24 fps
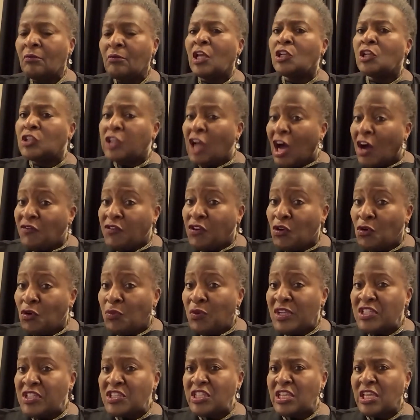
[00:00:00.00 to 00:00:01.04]
love who
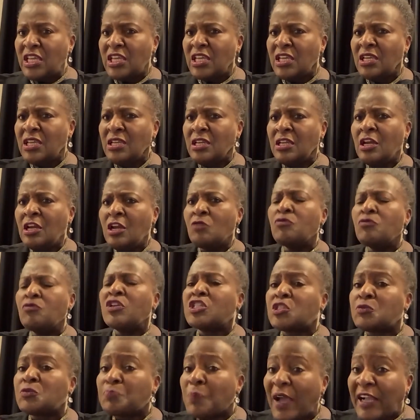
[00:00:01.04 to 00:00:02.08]
we see,
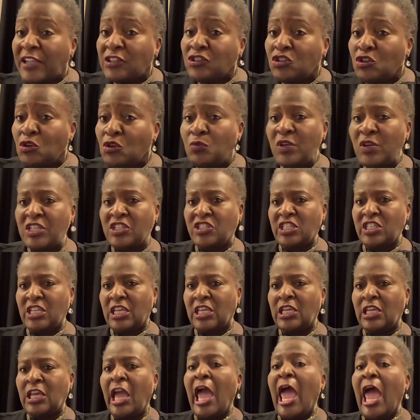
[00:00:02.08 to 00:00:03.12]
respect who we
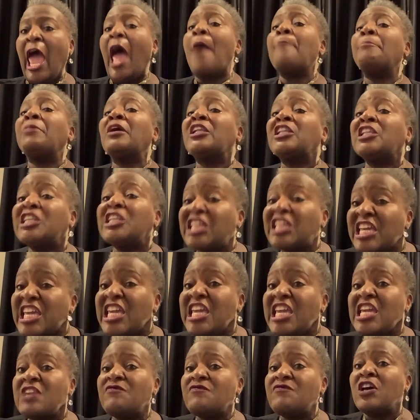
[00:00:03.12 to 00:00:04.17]
see, and
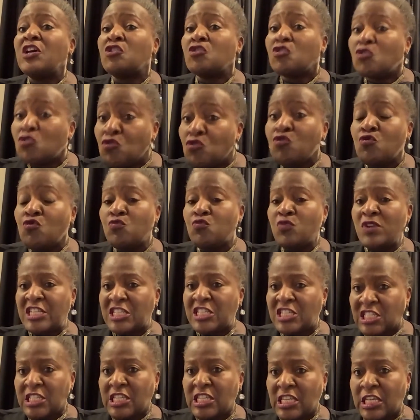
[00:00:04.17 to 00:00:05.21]
believe in who we
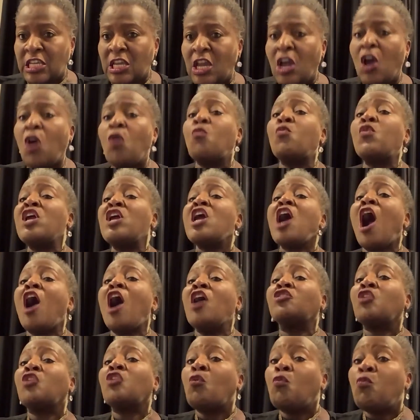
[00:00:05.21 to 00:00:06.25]
see. We are
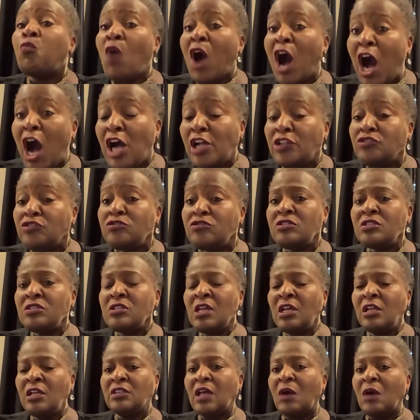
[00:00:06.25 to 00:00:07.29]
the ones
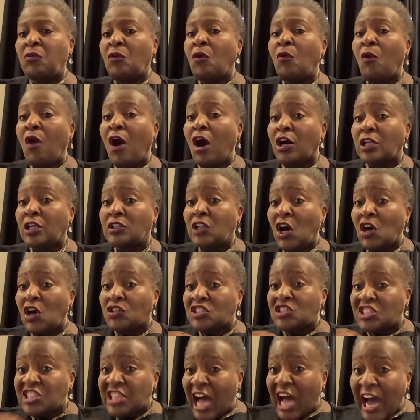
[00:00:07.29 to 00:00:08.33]
that will walk
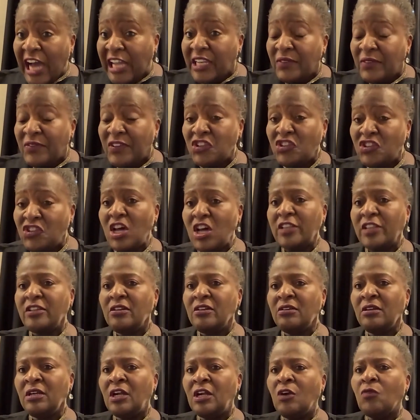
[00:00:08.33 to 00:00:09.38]
alongside of each other.
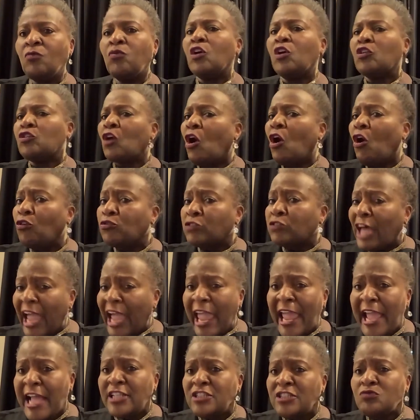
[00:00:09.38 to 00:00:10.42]
We'll hold
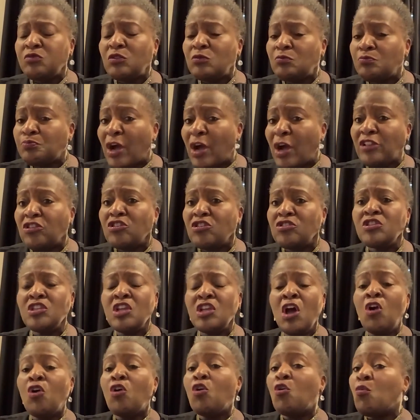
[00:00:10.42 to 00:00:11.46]
hands with brothers
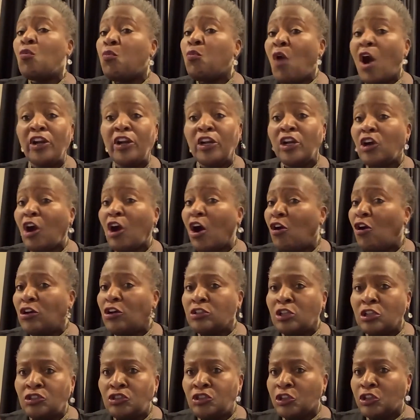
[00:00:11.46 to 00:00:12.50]
who want to go on
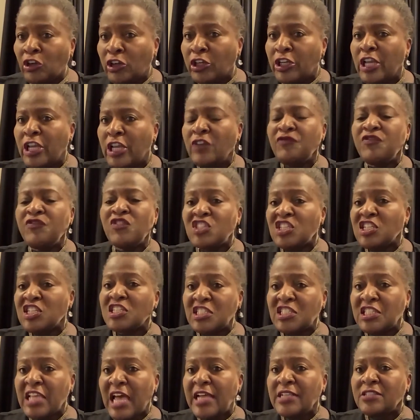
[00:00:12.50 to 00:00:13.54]
a journey for
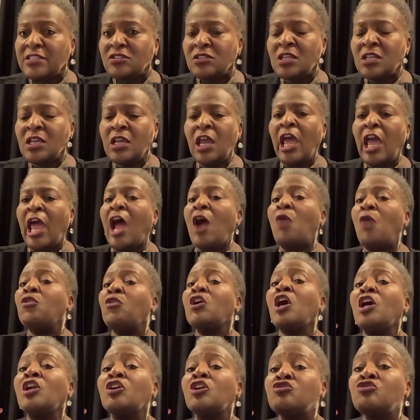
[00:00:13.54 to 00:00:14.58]
success, and we're
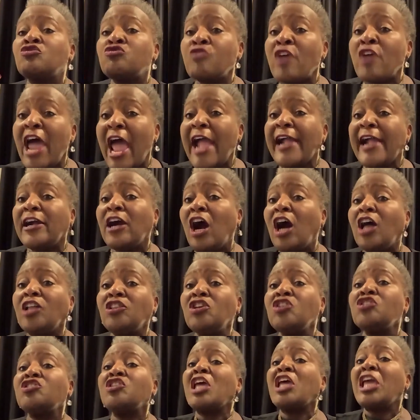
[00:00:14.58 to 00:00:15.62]
going to drag
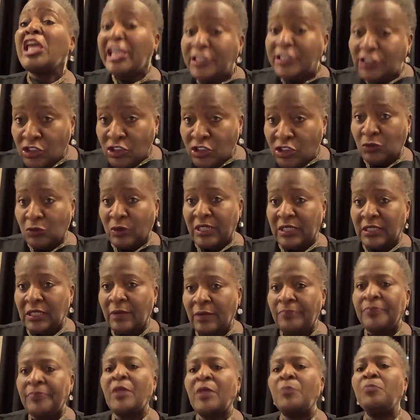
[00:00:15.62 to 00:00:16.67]
others into it.
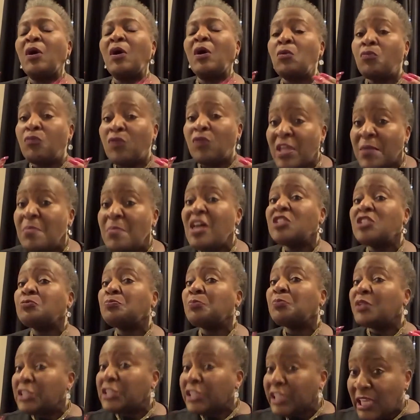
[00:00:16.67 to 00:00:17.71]
But we must
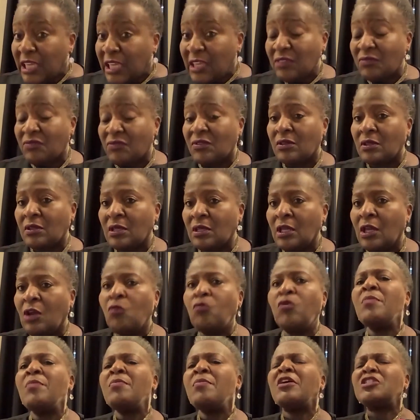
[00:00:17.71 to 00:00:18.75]
believe.
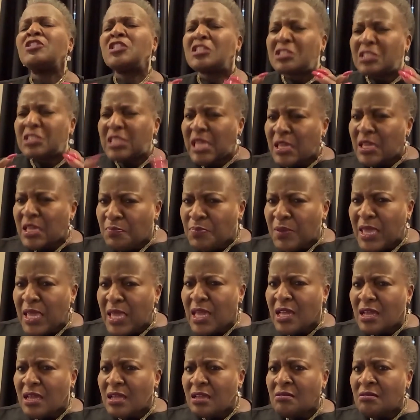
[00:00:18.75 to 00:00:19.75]
We must think big,